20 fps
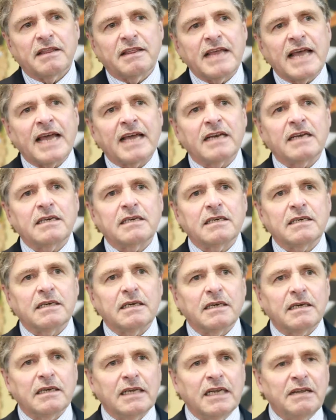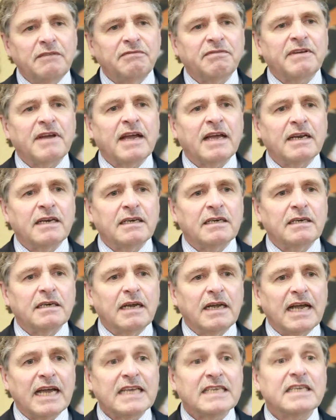that
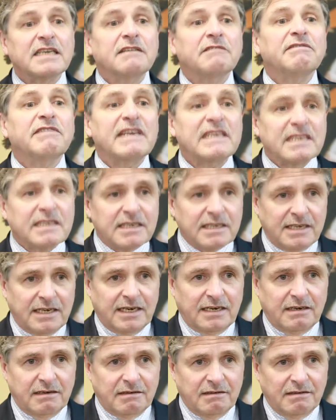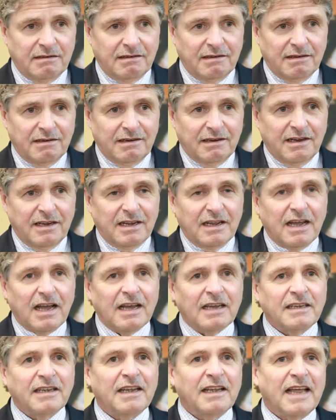IFAD has invested in.
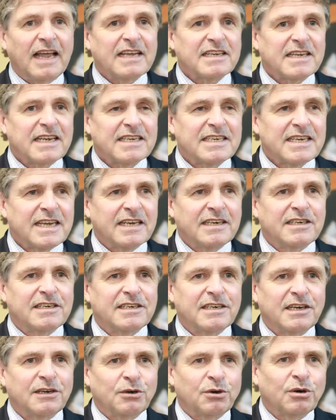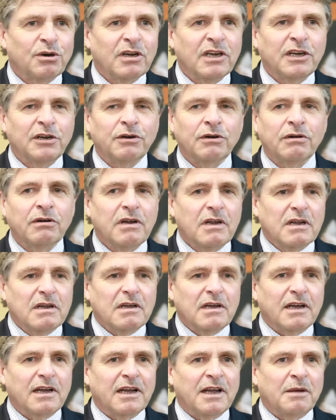As I said earlier,
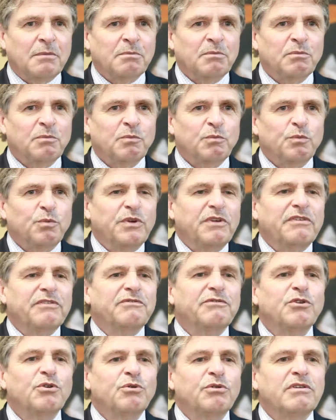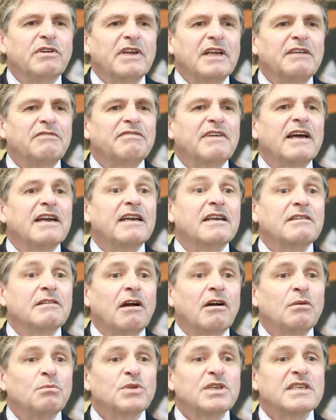we've viewed
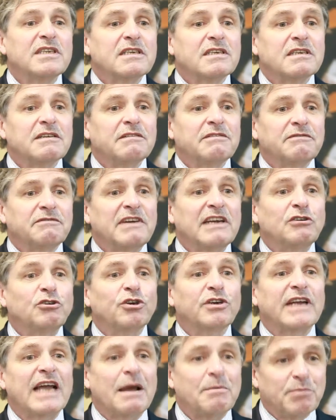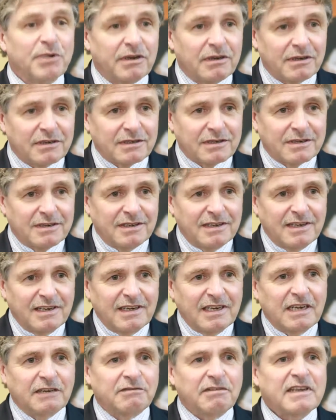IFAD almost as a venture capitalist,
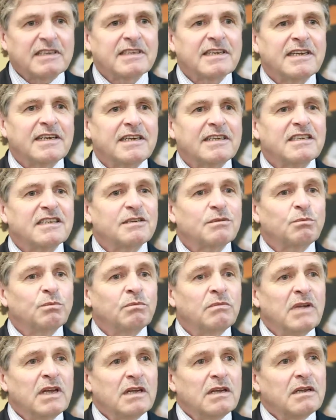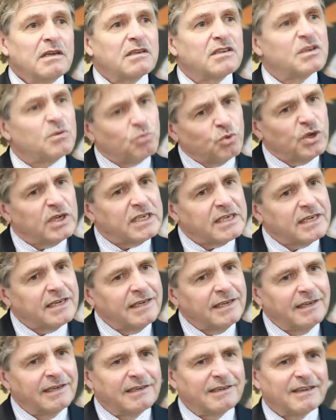investing in some
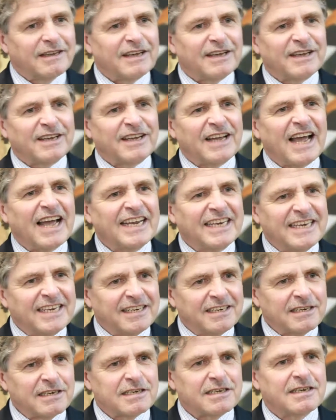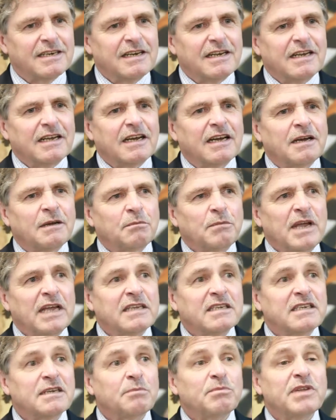risky ideas
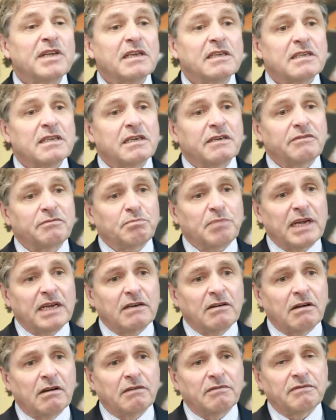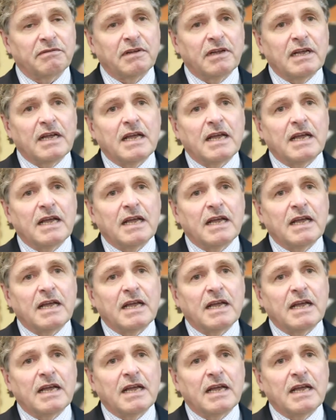and some things that have paid off.